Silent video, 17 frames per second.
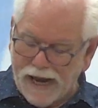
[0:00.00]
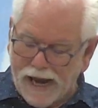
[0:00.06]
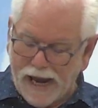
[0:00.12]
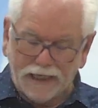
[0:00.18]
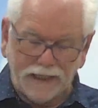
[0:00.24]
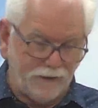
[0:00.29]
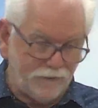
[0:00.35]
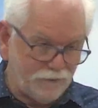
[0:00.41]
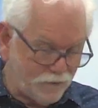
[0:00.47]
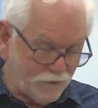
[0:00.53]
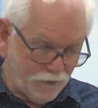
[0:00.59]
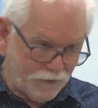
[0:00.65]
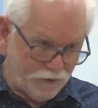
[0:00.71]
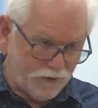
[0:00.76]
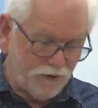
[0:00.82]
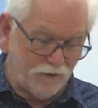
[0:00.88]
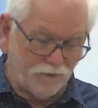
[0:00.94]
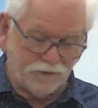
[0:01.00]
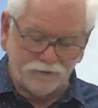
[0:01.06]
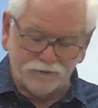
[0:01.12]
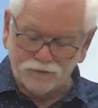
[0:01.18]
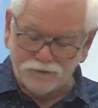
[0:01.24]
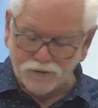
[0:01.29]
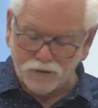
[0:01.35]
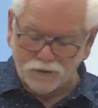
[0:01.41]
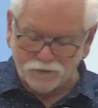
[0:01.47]
And he started going to
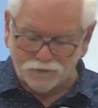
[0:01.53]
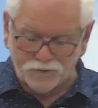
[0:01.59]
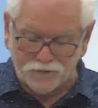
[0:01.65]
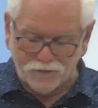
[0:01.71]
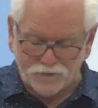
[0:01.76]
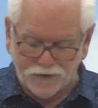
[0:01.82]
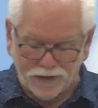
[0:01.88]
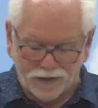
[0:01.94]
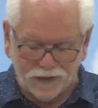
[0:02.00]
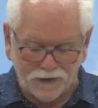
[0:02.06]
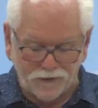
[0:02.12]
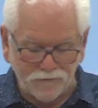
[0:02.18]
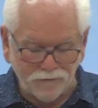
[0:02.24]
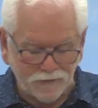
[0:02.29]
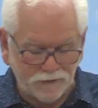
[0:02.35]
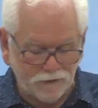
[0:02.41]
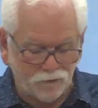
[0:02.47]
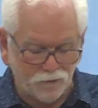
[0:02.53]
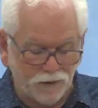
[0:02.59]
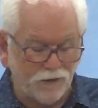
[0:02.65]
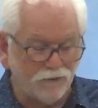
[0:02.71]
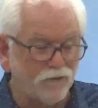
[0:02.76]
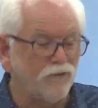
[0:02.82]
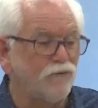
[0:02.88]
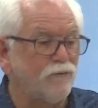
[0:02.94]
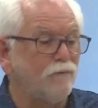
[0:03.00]
church there. He
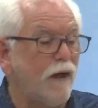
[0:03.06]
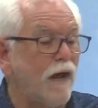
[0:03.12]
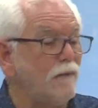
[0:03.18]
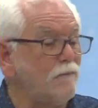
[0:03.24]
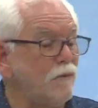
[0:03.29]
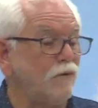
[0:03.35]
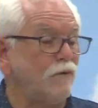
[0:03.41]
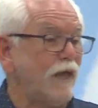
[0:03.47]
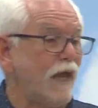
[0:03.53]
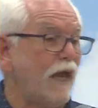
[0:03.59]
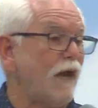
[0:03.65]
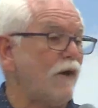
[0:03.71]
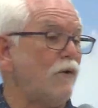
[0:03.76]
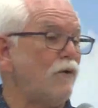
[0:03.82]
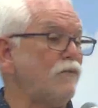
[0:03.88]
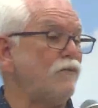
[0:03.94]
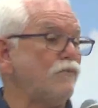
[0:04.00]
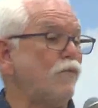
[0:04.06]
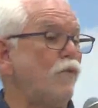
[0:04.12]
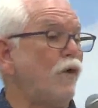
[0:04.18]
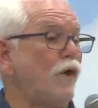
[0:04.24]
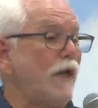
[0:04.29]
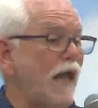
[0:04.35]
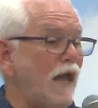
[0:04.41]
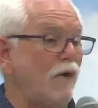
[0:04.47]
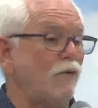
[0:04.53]
reads his Bible now,
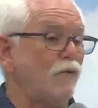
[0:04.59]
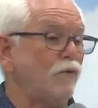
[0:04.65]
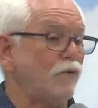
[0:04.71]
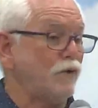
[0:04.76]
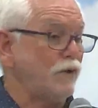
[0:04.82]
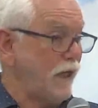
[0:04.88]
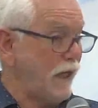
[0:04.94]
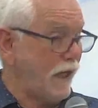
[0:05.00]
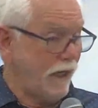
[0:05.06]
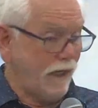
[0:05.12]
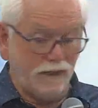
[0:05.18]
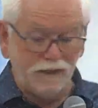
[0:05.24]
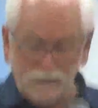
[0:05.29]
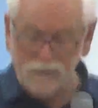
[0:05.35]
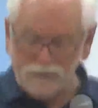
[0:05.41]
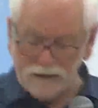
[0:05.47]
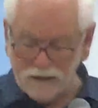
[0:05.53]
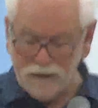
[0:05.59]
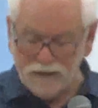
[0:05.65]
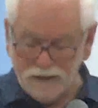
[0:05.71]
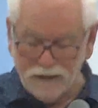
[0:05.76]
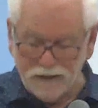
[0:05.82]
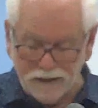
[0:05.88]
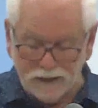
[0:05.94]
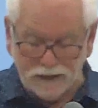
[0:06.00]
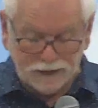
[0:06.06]
one hour a day.
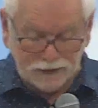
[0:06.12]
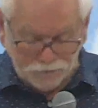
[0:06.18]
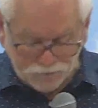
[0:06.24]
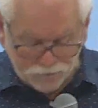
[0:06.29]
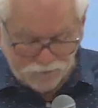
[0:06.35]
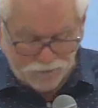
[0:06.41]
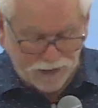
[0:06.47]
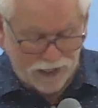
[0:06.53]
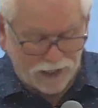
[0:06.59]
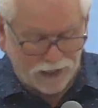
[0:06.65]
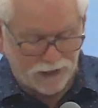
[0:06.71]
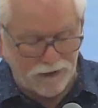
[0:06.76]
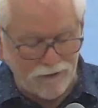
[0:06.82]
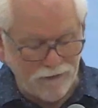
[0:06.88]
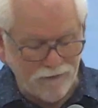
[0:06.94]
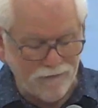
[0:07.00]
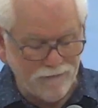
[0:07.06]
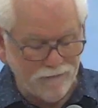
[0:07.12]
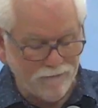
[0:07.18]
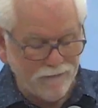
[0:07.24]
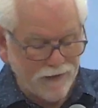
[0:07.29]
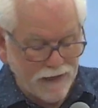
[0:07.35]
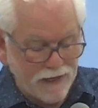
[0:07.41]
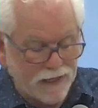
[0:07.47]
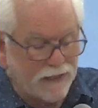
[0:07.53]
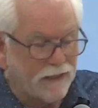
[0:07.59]
Each day,
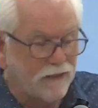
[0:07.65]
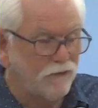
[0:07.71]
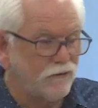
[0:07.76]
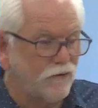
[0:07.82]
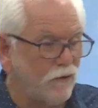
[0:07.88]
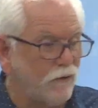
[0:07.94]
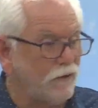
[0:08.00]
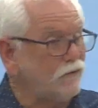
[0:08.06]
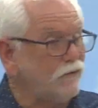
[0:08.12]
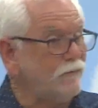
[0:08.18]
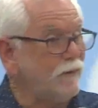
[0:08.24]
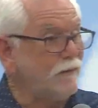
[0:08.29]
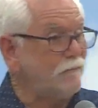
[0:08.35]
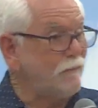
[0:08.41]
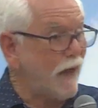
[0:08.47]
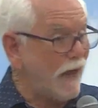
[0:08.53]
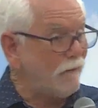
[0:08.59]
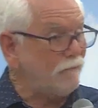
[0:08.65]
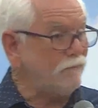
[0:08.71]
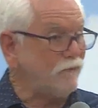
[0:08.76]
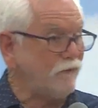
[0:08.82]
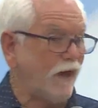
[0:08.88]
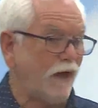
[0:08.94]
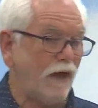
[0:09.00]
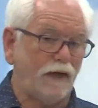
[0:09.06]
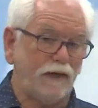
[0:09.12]
he's going to be
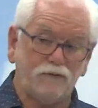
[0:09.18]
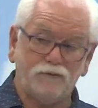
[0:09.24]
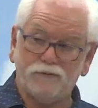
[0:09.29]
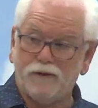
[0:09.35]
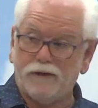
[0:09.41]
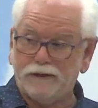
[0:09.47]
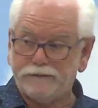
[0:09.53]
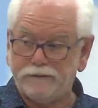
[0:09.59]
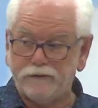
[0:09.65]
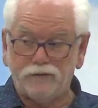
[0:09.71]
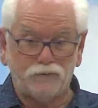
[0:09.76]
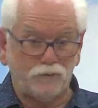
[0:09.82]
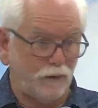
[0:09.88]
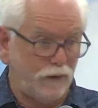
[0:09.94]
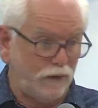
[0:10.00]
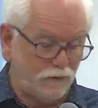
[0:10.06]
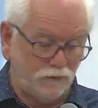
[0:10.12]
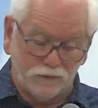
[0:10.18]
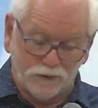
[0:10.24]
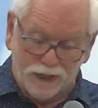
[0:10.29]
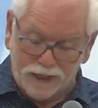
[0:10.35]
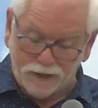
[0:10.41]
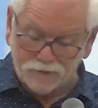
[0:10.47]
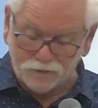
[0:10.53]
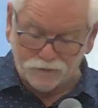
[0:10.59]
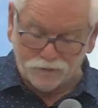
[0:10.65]
baptized like this week or
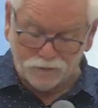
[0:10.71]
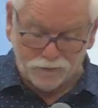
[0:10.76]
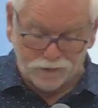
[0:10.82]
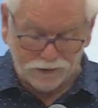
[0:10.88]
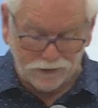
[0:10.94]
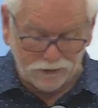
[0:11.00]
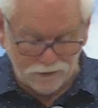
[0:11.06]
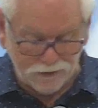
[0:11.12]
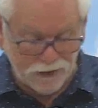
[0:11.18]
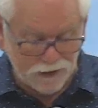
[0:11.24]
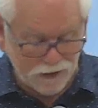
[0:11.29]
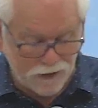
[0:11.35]
next week.